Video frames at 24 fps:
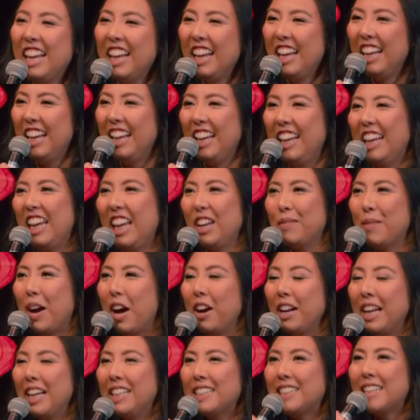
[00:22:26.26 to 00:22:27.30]
He came
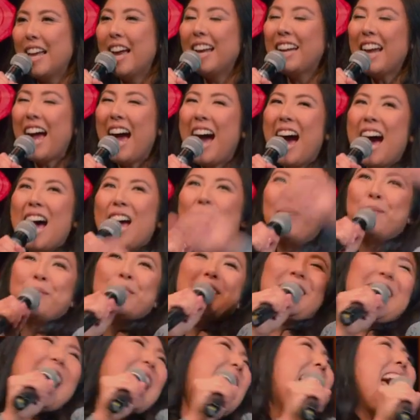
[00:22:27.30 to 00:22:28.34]
out. He's like, I'm
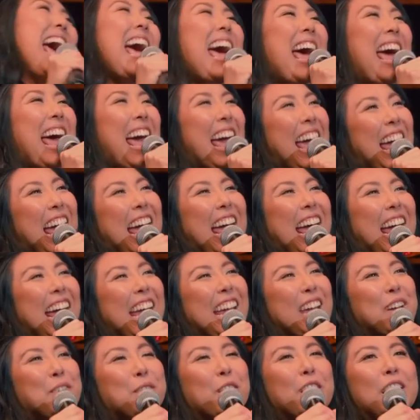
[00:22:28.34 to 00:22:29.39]

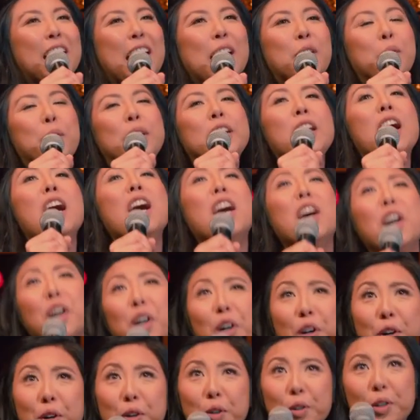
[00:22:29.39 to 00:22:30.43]
gay! We're like, we
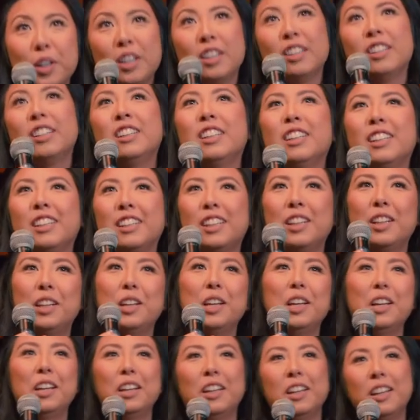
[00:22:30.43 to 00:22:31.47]
know.
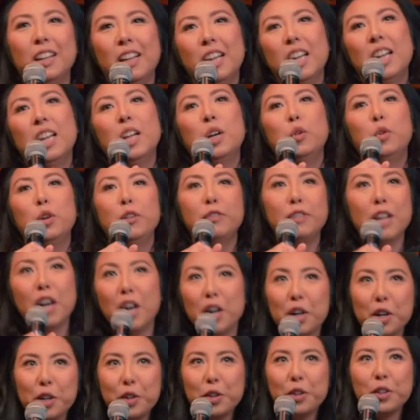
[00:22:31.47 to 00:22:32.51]
We've
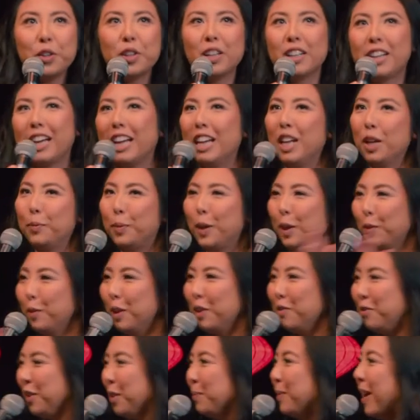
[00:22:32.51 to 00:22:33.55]
known. Can you put
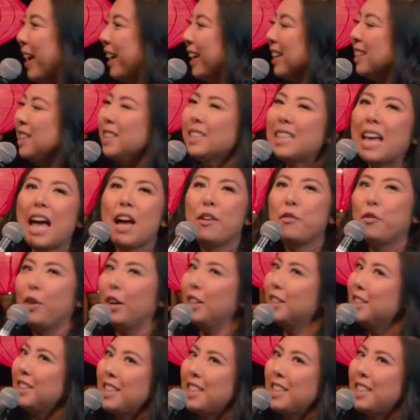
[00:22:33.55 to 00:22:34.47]
one foot back in? Just halfway.